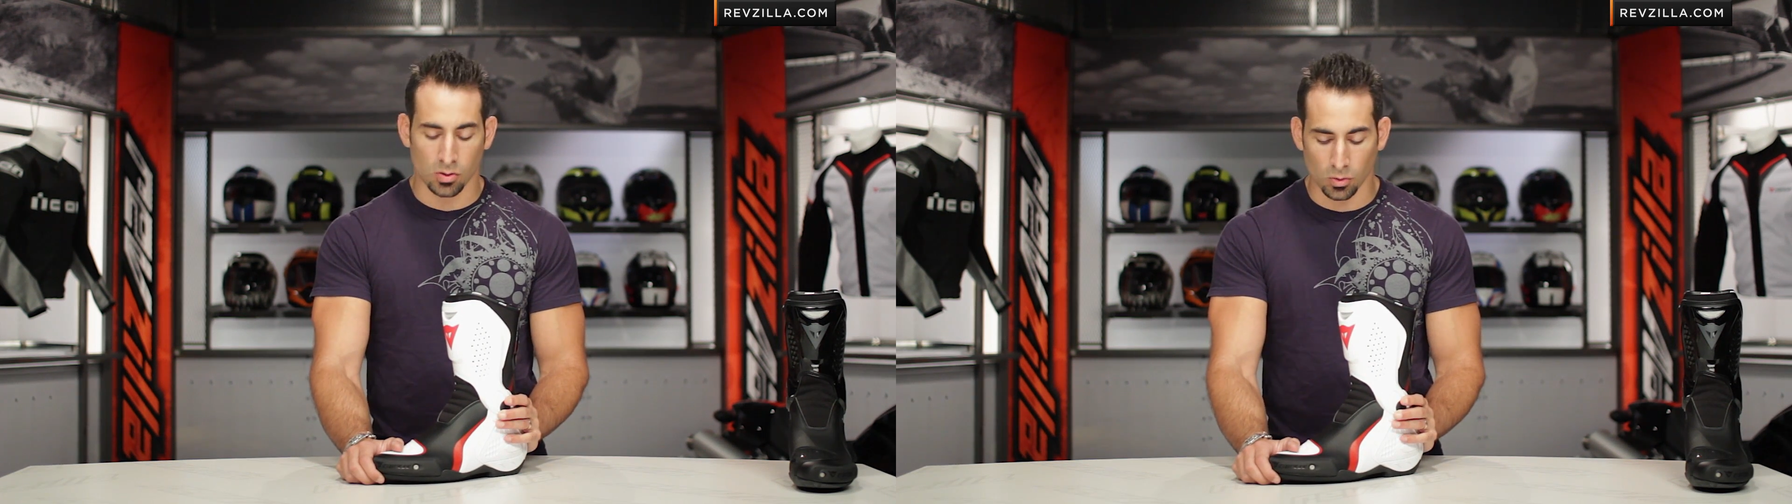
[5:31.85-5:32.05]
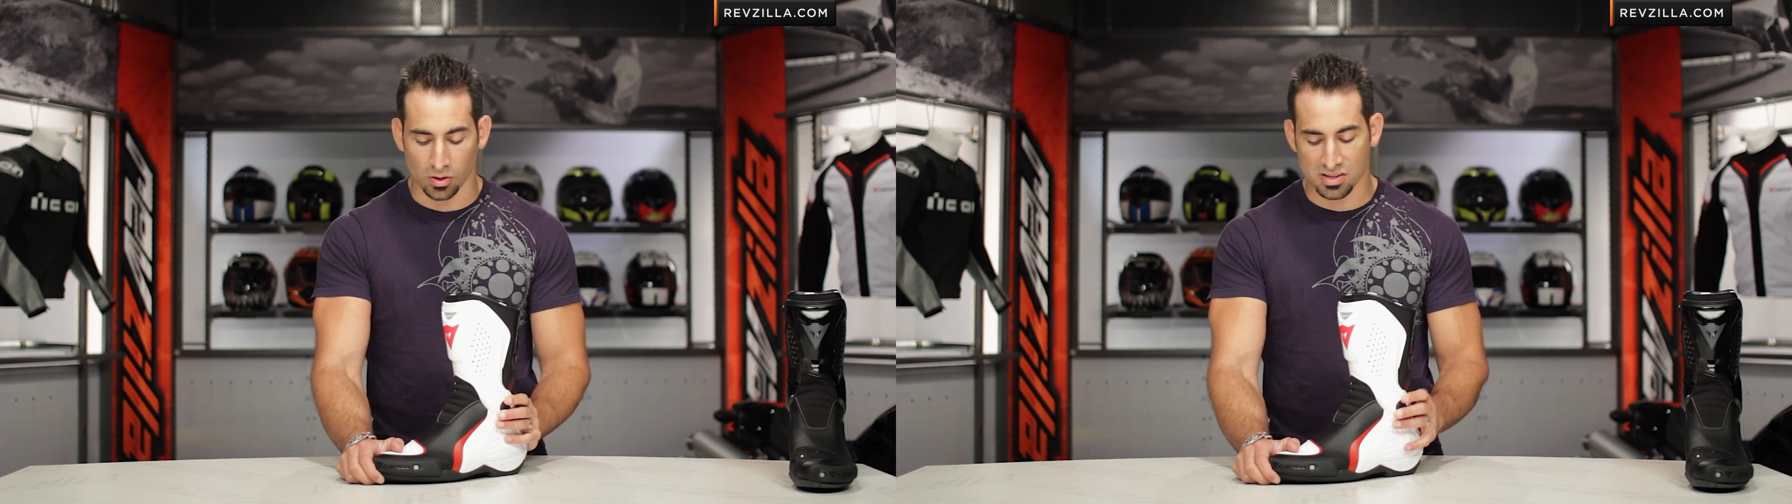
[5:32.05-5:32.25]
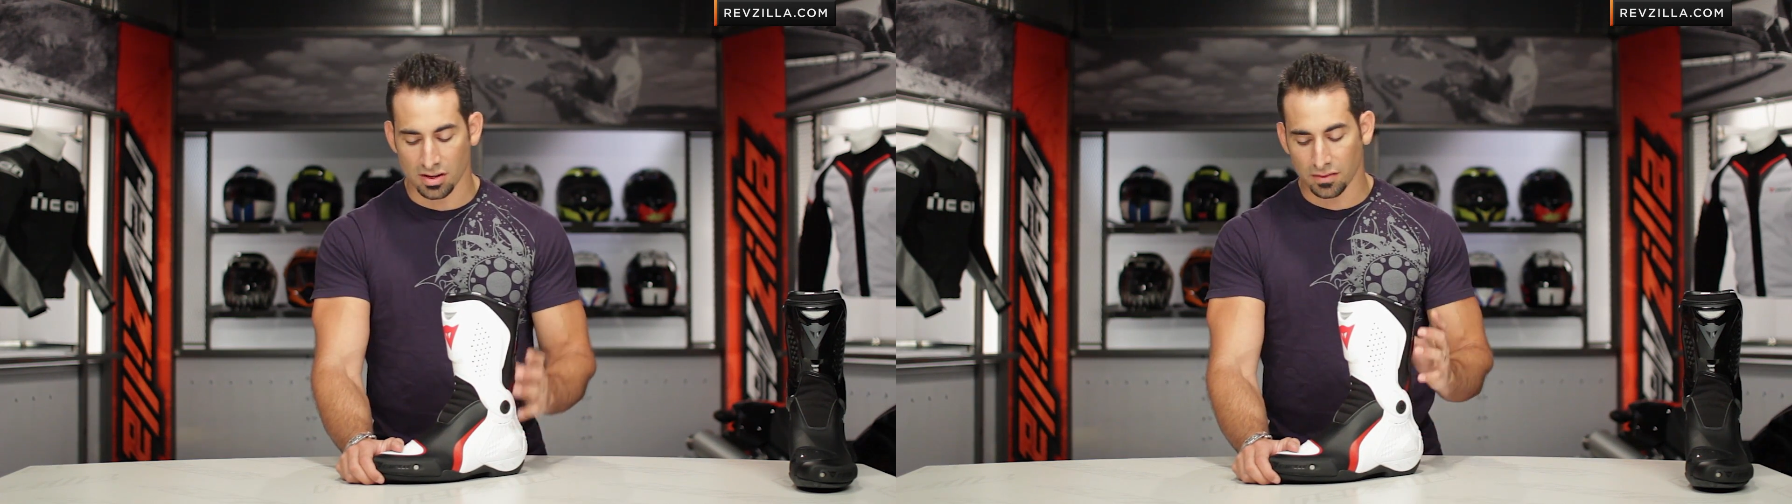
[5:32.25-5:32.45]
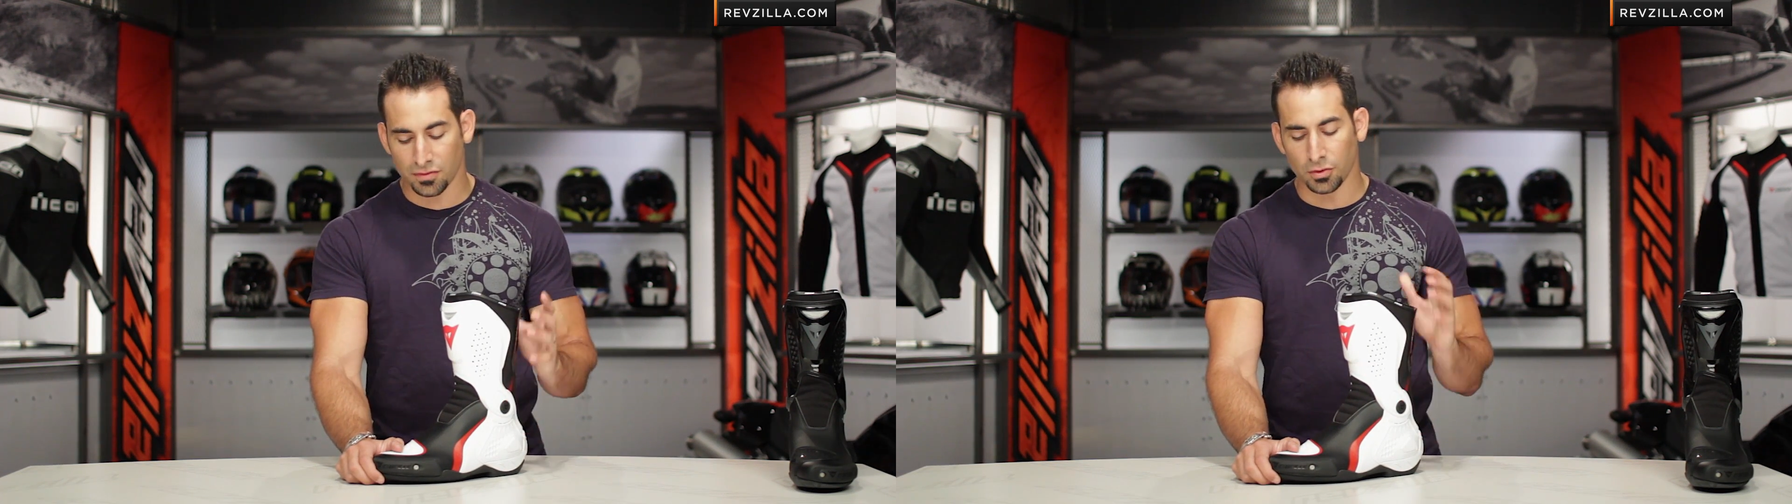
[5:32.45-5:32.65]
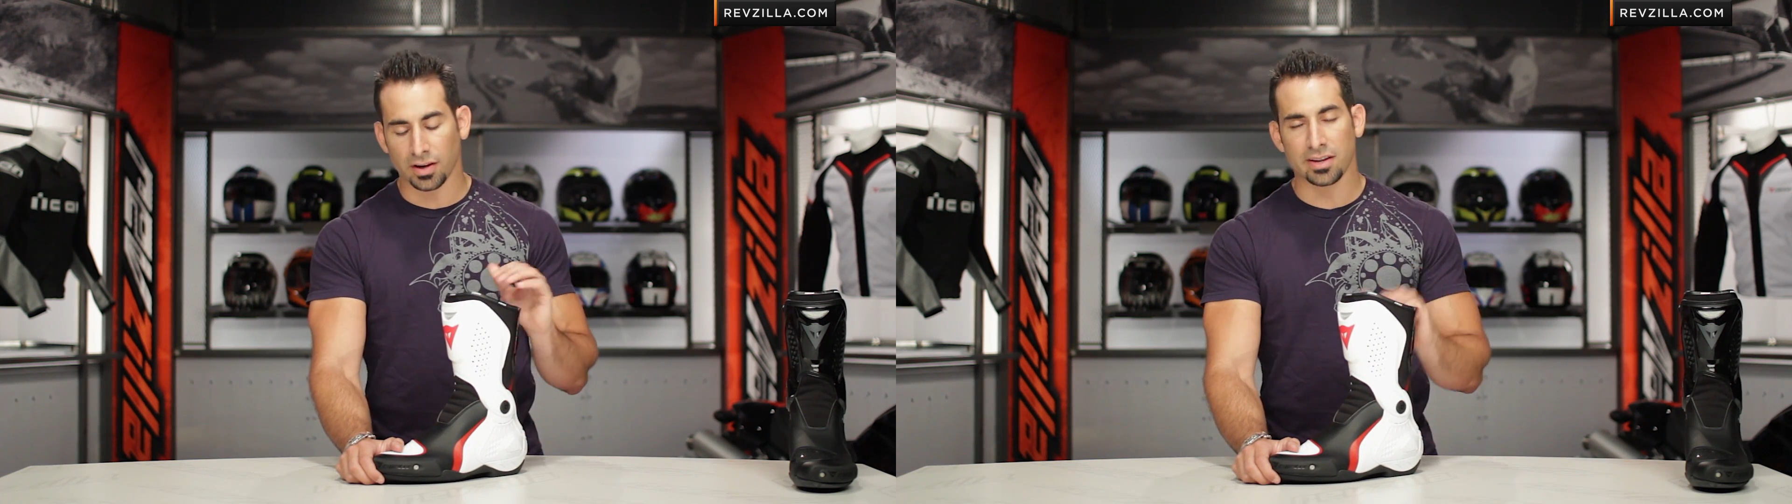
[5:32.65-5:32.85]
Course
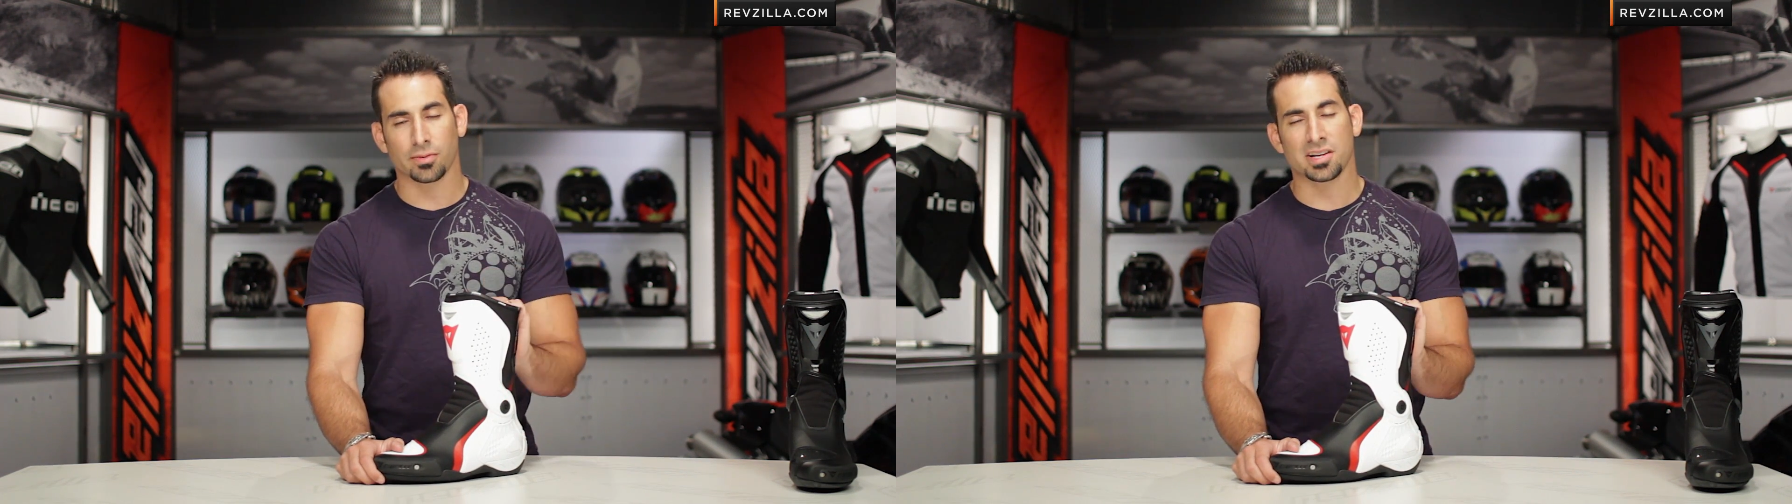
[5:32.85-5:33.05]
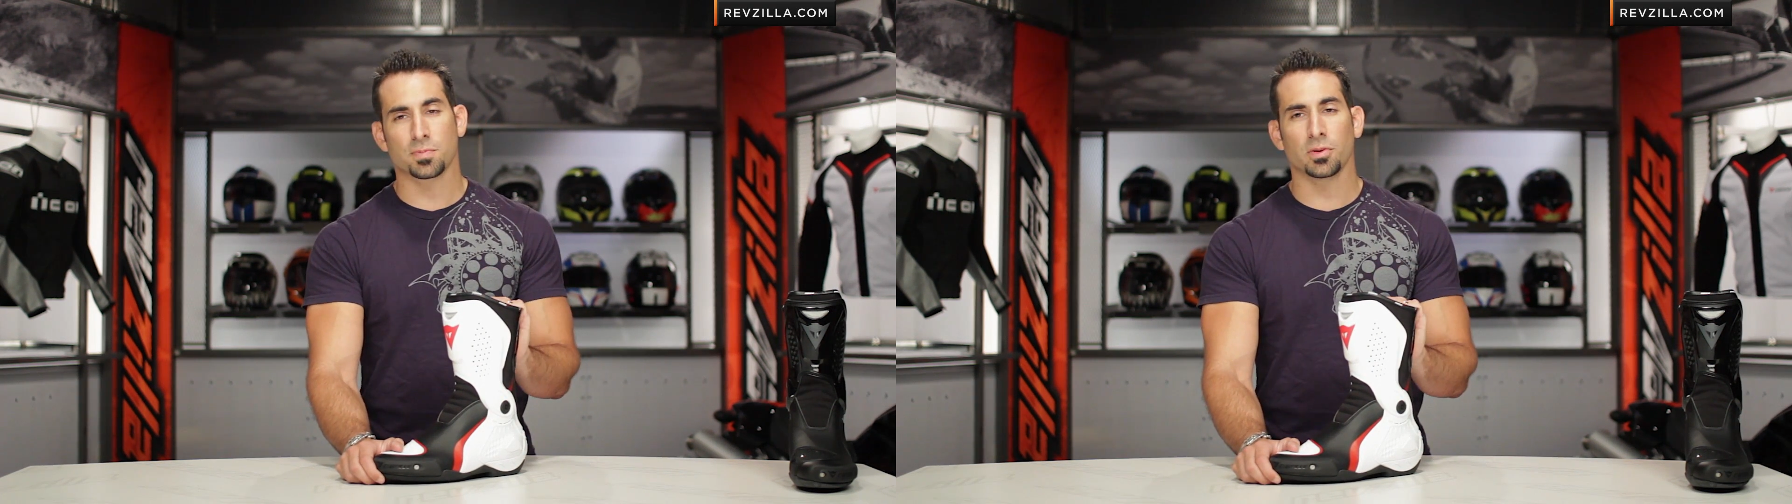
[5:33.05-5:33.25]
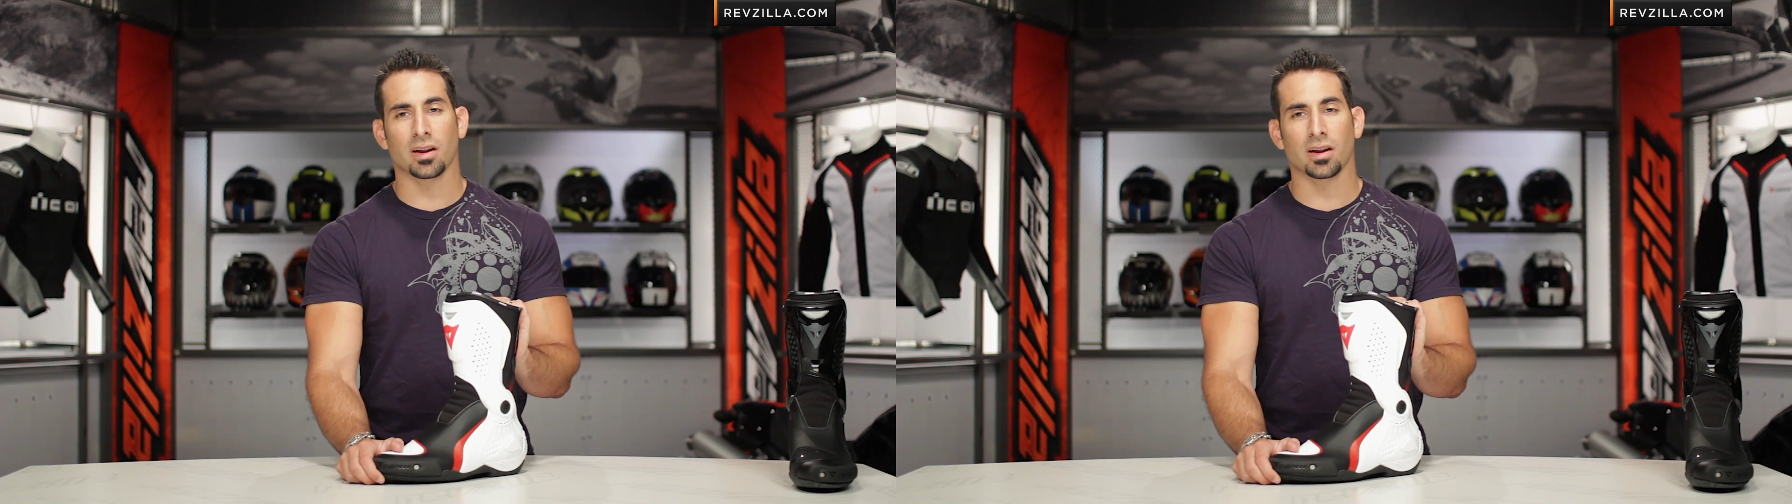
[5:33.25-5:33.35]
full-height race boot.